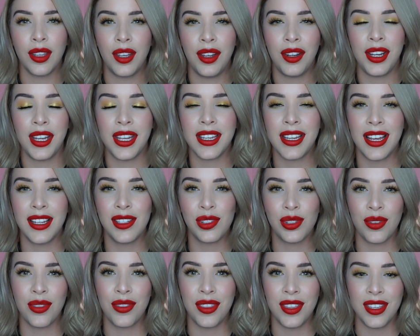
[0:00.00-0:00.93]
Alright
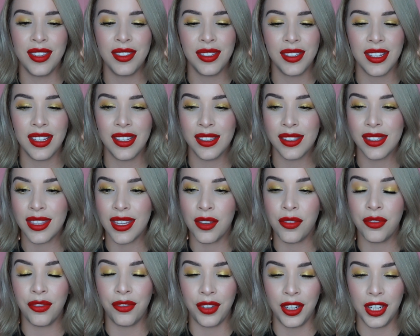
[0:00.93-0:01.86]
guys, so this is
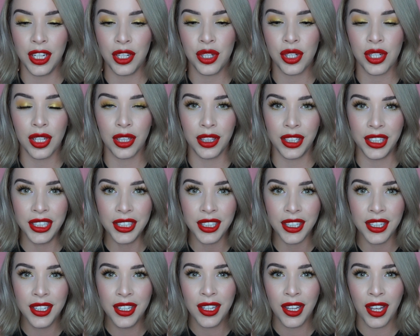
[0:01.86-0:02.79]
the finished
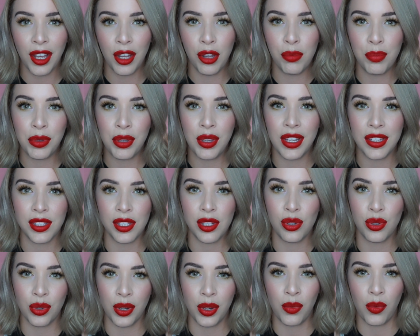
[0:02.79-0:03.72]
look. I hope you guys
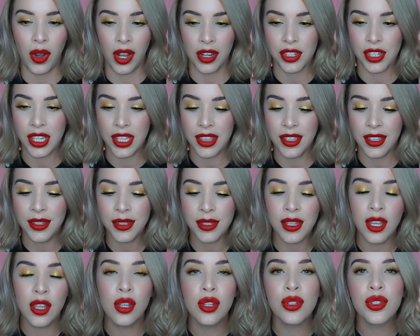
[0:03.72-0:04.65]
enjoyed watching
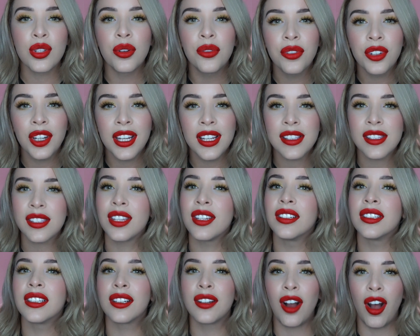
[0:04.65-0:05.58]
this. Don't forget
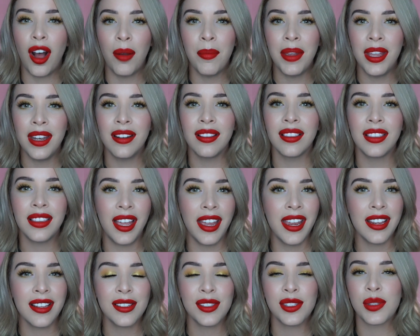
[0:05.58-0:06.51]
to comment,
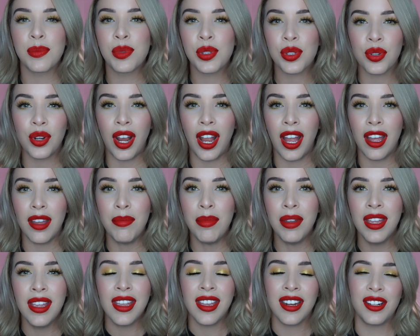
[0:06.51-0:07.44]
like,
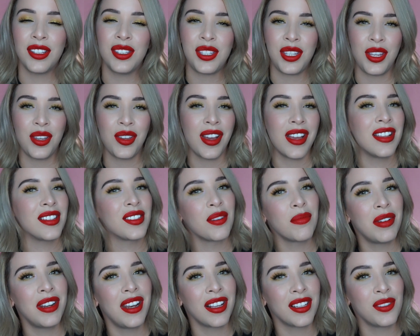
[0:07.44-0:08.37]
subscribe, and I'll see you guys
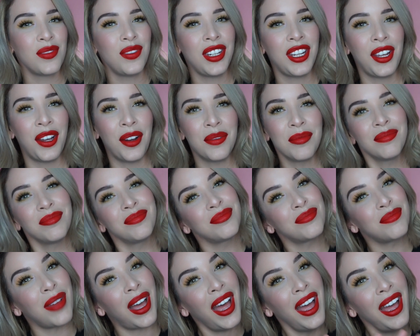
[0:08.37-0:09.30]
on my next video.
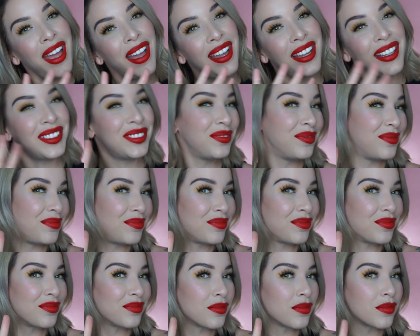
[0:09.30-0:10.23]

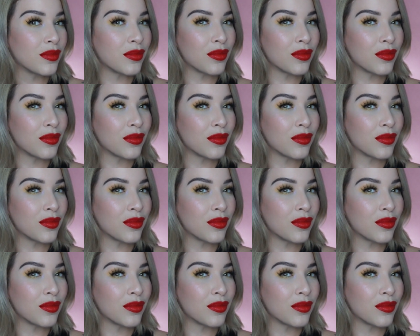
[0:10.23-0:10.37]
Bye!